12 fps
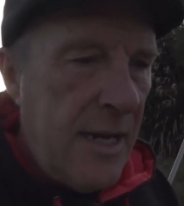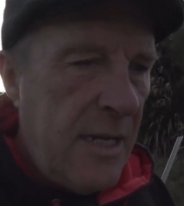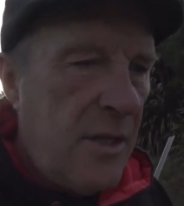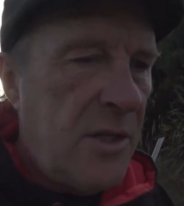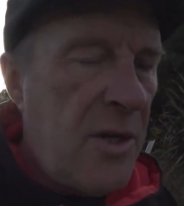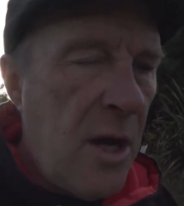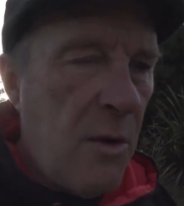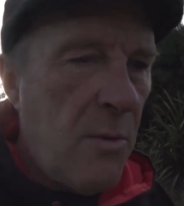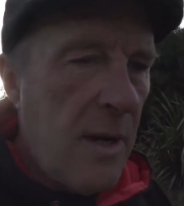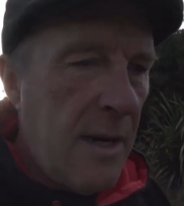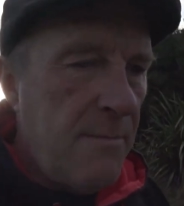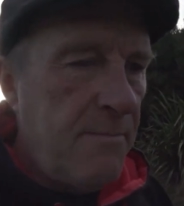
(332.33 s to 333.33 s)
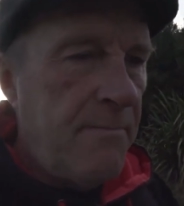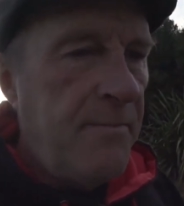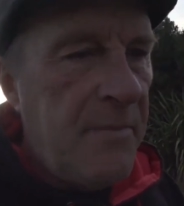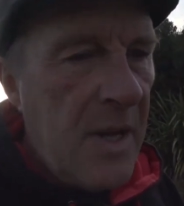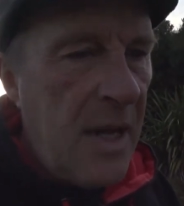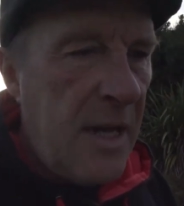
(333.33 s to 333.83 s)
There's no
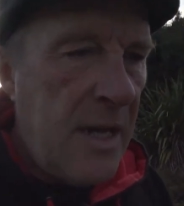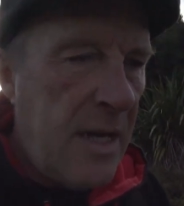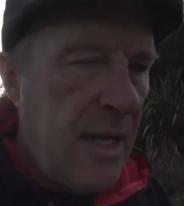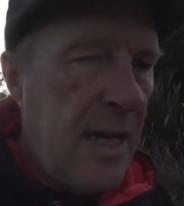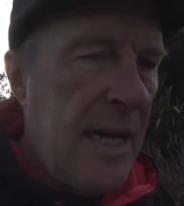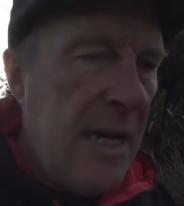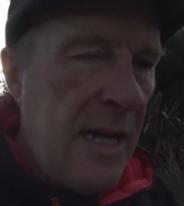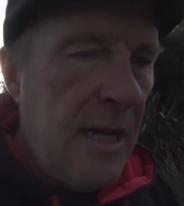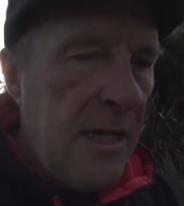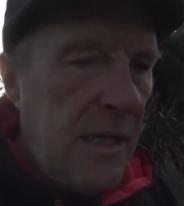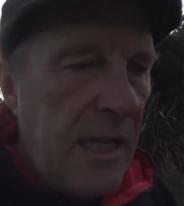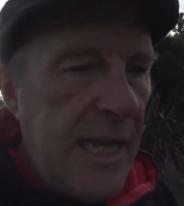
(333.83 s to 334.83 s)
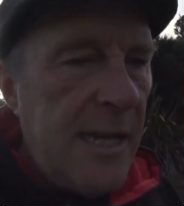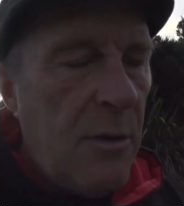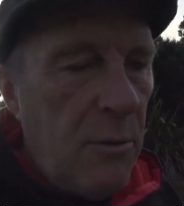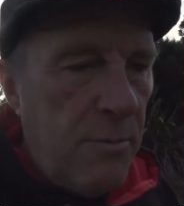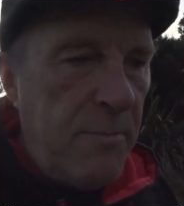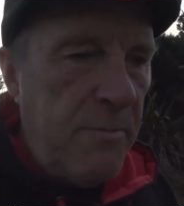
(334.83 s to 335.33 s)

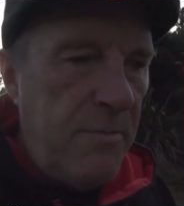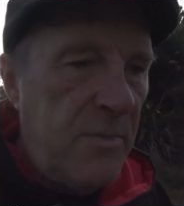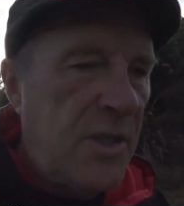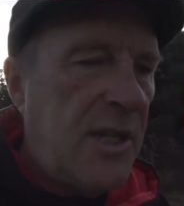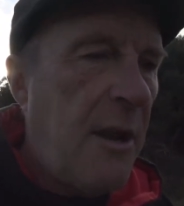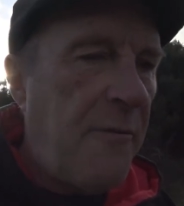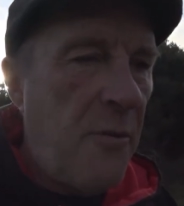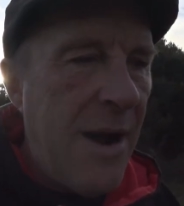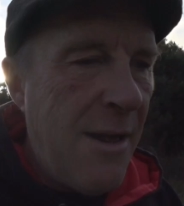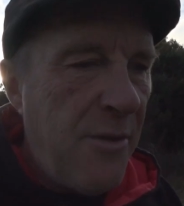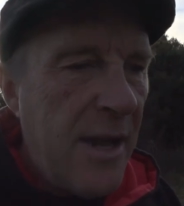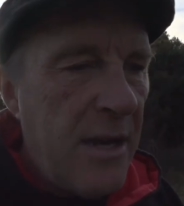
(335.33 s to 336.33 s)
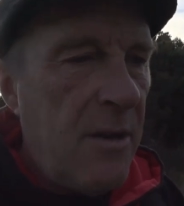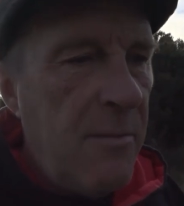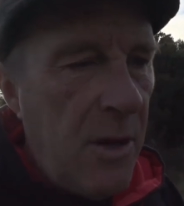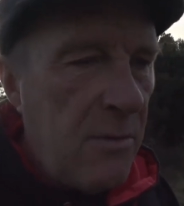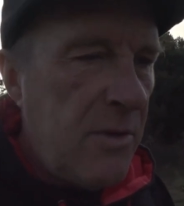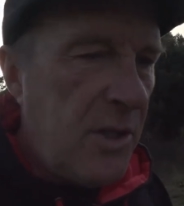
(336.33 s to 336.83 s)
legal stuff around that at the
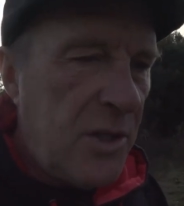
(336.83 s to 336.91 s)
moment.